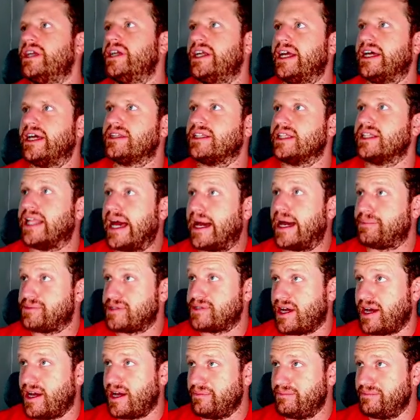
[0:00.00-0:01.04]
at the
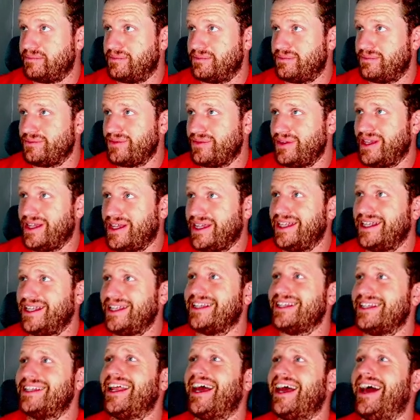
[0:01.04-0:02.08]
laptop.
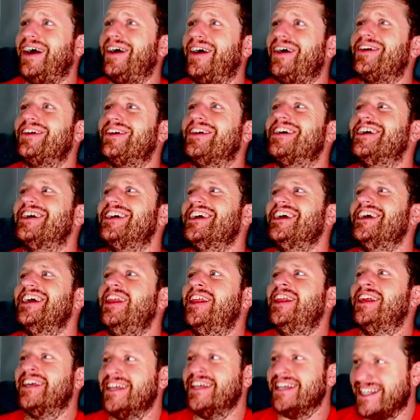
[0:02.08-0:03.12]
Now
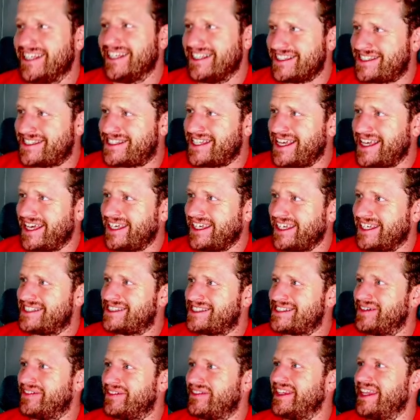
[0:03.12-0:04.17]
it's taking
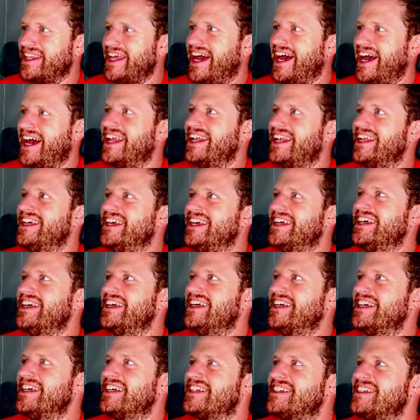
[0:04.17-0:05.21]
some of
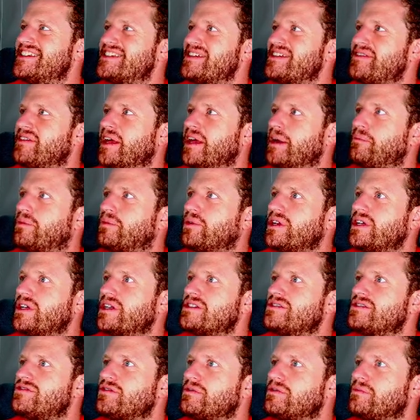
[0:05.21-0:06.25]
that breeze
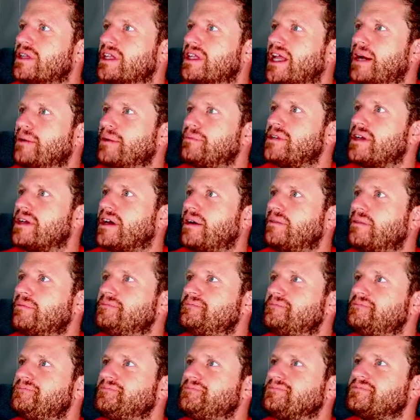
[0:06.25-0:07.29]
from the laptop.
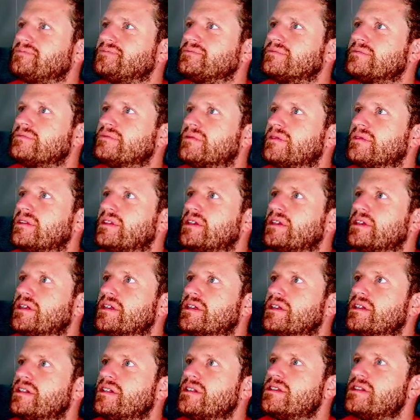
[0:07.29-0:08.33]

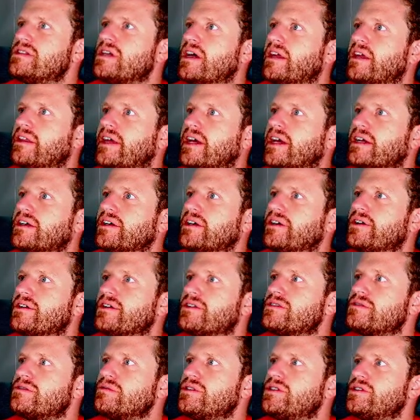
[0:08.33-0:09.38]
See how that
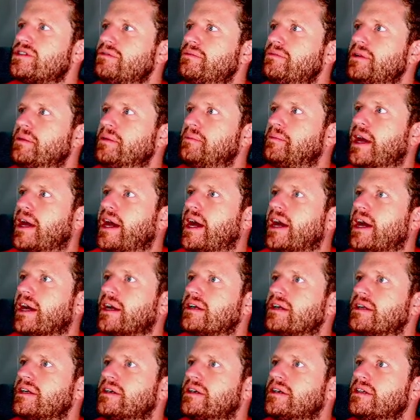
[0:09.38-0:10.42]
goes. We should be back.
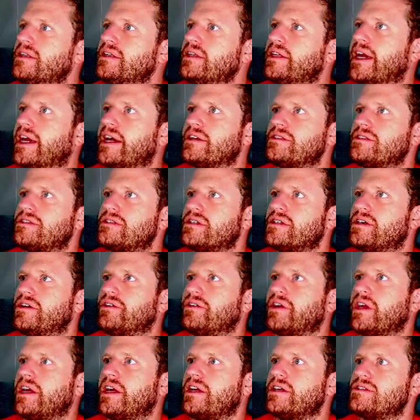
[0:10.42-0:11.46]
Yes,
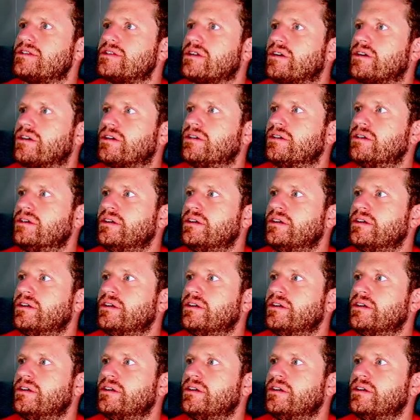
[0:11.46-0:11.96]
okay, so